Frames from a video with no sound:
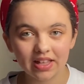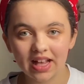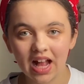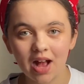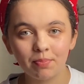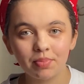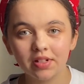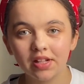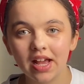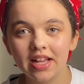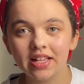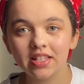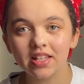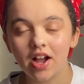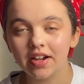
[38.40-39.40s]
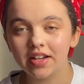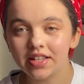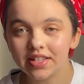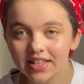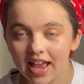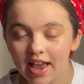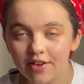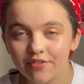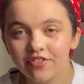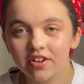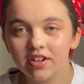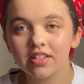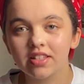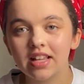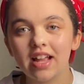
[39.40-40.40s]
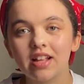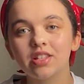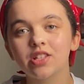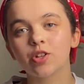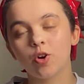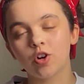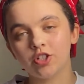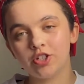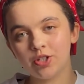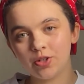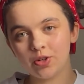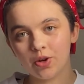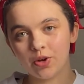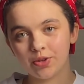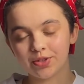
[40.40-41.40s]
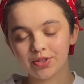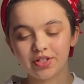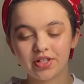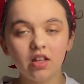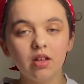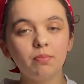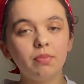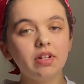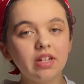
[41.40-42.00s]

capitalized on his efforts and scored 2 goals. But